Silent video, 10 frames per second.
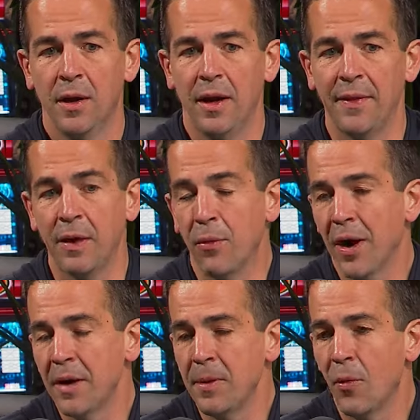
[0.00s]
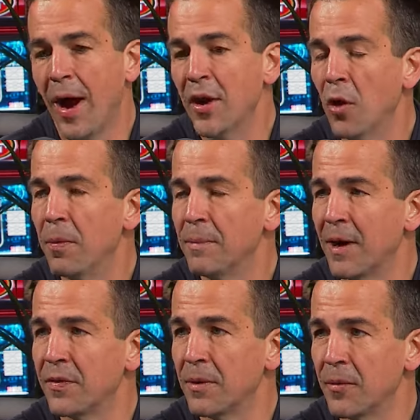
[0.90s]
And they wanted to be wide open
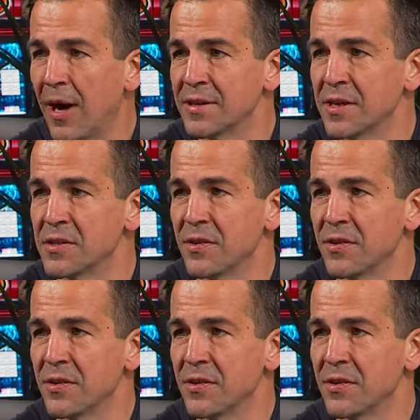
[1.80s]
about their process.